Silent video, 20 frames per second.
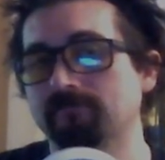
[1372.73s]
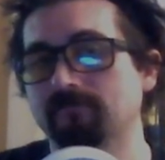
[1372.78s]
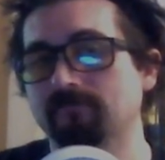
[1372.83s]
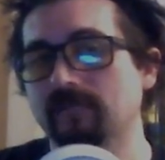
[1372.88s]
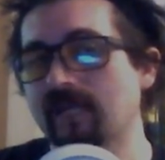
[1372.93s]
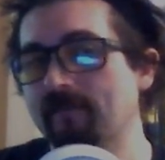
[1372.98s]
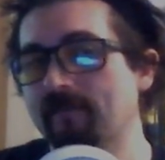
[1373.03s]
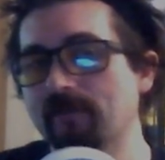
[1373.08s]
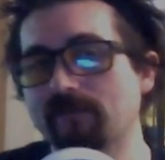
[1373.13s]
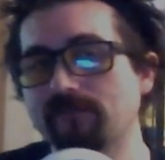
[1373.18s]

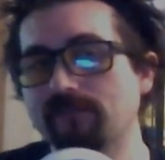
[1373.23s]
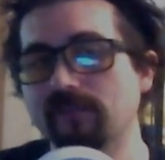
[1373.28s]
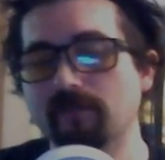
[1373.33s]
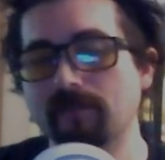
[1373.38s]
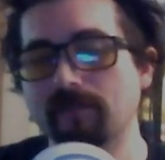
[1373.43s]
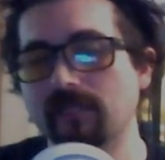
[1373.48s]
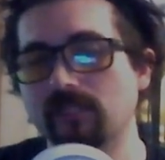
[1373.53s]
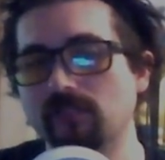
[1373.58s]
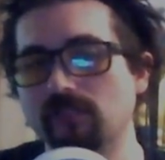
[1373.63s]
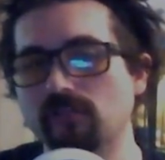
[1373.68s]
I'm of the
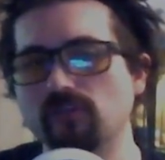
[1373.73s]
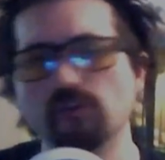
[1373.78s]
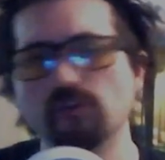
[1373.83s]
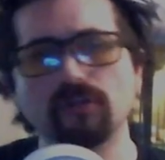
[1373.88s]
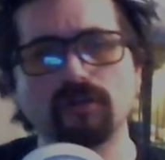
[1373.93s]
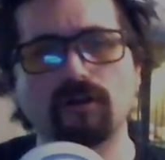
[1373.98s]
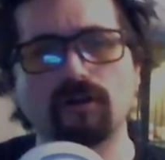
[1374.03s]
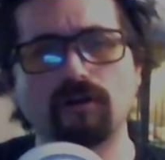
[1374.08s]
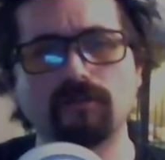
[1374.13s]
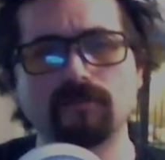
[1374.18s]
opinion you could
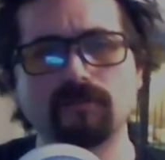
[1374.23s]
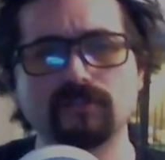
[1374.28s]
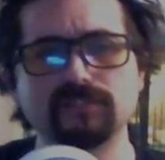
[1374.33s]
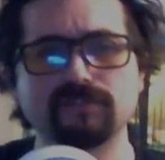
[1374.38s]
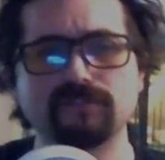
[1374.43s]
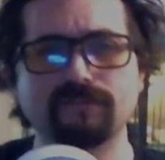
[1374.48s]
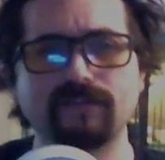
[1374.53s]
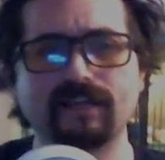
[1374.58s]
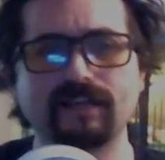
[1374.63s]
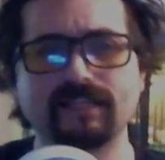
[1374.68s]
almost
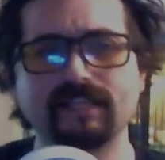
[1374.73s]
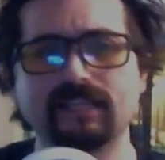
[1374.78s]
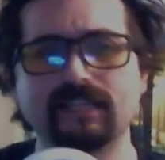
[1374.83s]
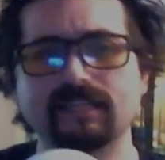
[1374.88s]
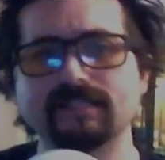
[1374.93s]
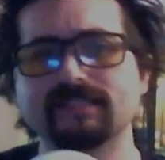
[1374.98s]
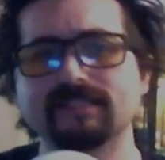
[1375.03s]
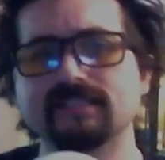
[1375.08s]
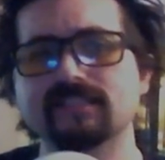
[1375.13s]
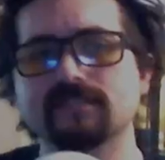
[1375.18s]
find any
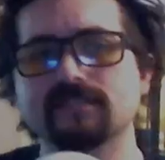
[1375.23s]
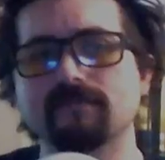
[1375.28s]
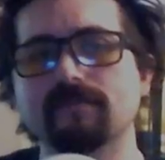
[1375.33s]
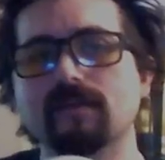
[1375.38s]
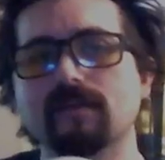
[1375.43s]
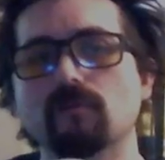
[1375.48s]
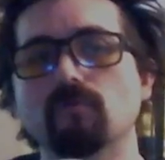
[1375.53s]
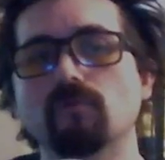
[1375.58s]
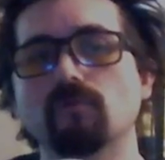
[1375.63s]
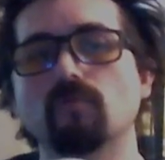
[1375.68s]
system
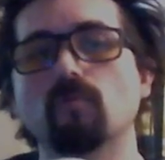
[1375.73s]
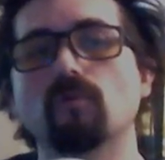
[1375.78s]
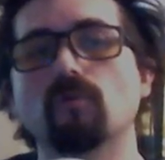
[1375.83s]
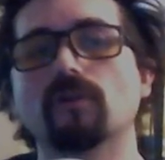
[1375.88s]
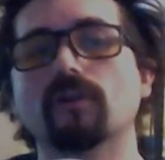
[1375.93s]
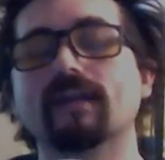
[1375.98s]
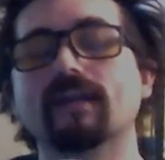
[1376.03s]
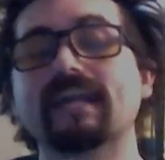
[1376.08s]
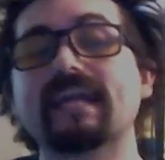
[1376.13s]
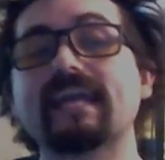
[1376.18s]
that would
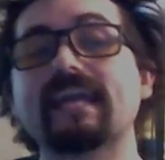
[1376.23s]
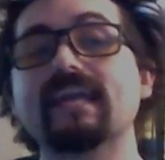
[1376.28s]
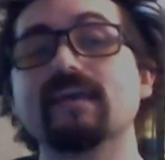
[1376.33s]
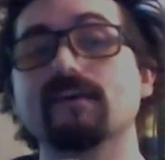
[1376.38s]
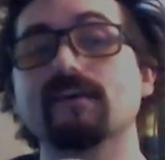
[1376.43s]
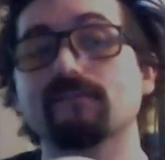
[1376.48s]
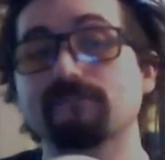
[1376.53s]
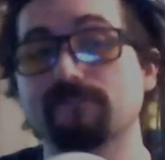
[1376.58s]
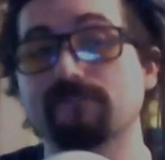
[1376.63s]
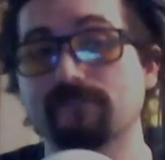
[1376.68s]
work if